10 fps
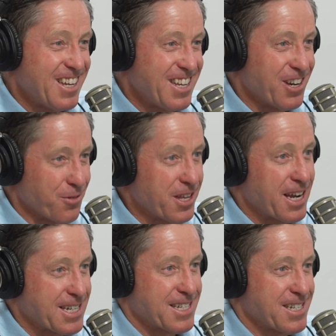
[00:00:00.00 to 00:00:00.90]
the
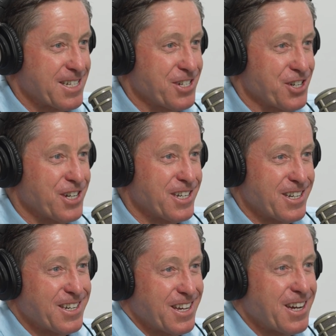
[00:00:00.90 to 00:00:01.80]
next decision,
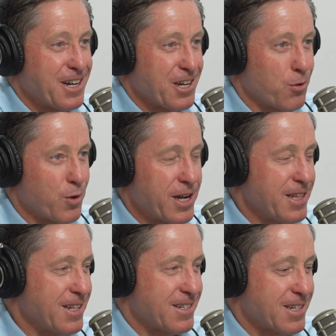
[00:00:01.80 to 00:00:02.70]
and in a way
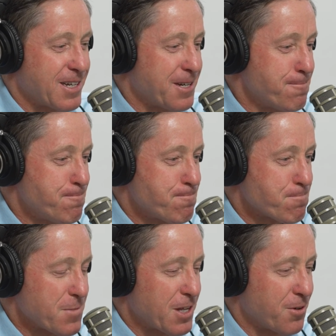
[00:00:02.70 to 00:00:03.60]
that's,
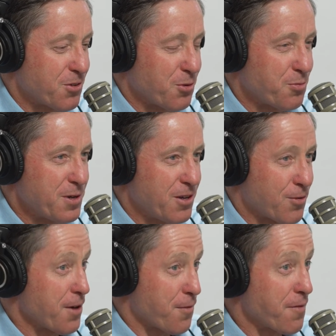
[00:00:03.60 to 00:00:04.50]
supposed to be
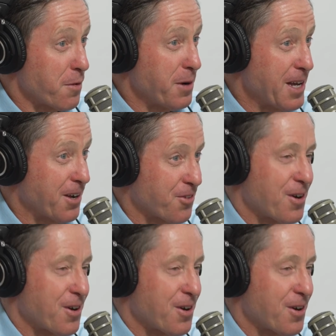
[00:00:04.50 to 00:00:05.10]
great for everybody else,